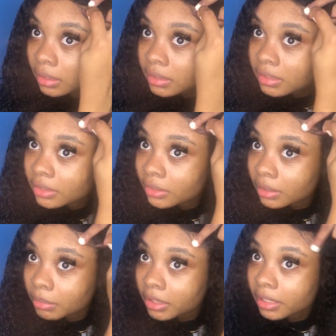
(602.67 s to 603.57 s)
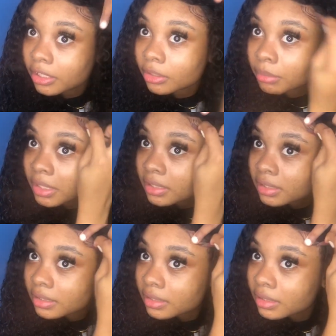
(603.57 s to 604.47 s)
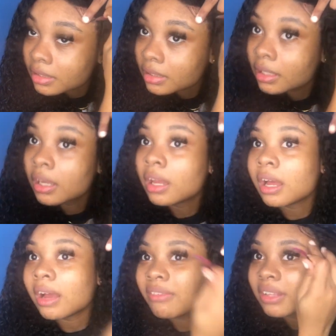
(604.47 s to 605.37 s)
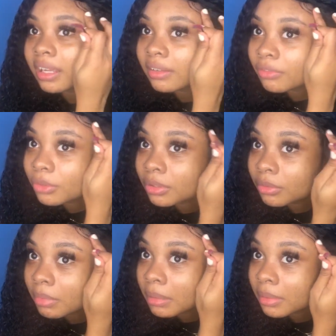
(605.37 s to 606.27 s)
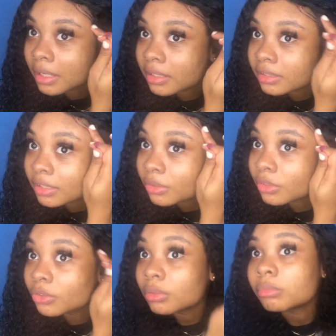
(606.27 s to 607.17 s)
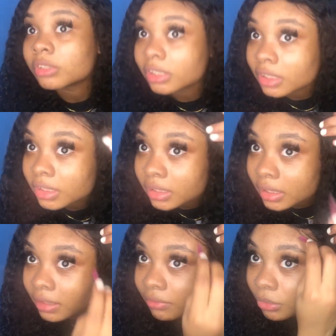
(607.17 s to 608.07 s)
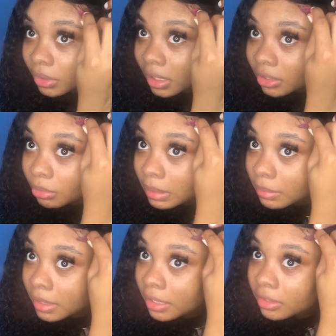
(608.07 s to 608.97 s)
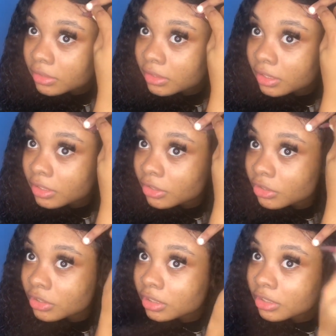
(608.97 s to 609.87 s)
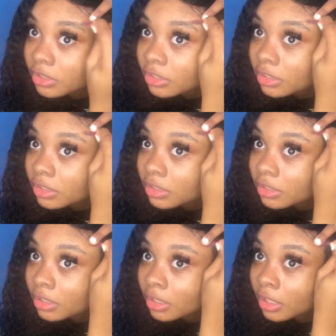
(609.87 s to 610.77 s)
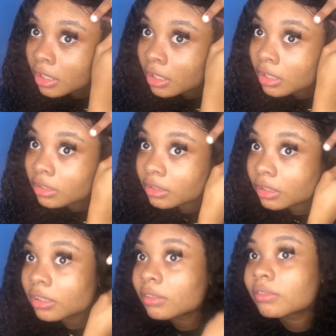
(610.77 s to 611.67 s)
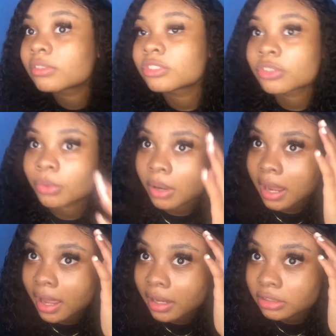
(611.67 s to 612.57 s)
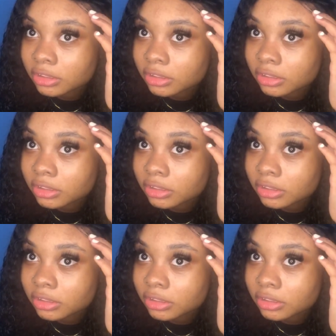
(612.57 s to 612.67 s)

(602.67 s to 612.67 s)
it's either gonna be a hit or miss. I feel like if you can do baby hairs, then you can do them good, and if you can't do baby hairs, then your shits just look trash.